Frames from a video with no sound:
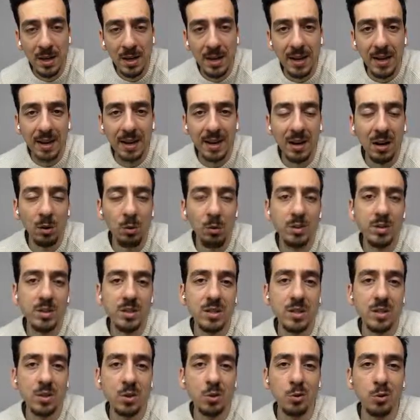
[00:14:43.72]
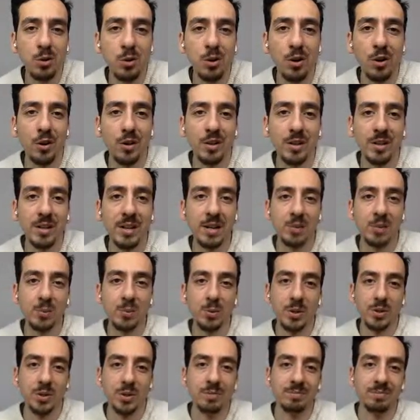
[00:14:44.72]
and I will see you on the next
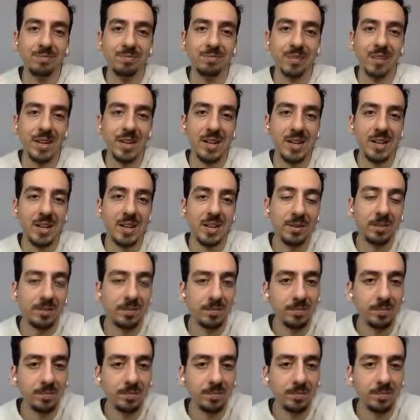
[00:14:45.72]
one. Take care.